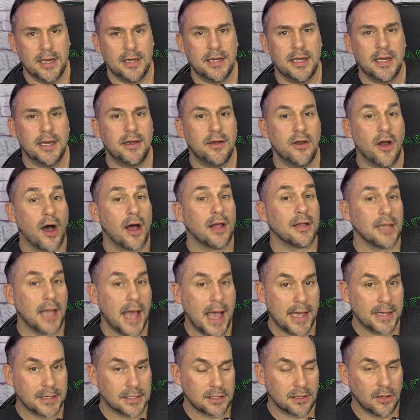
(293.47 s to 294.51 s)
It did
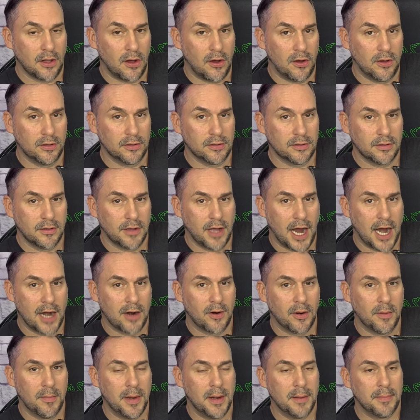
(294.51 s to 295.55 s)
not last long.
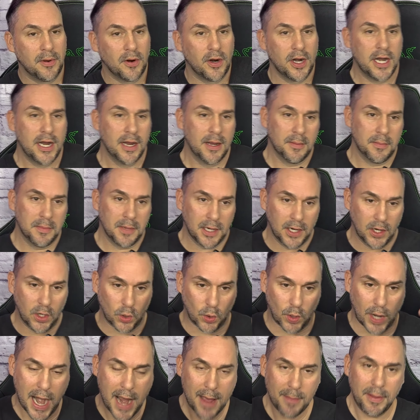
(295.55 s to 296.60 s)
I remember him
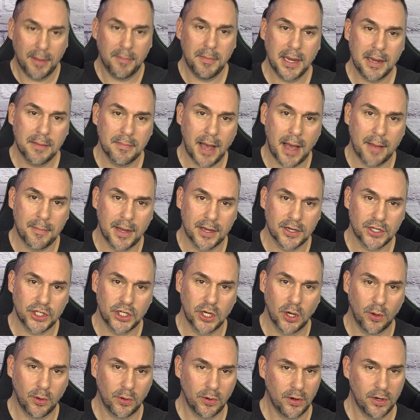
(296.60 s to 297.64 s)
grabbing me by
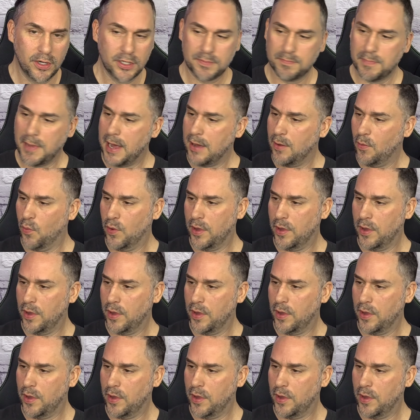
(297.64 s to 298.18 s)
my shoulders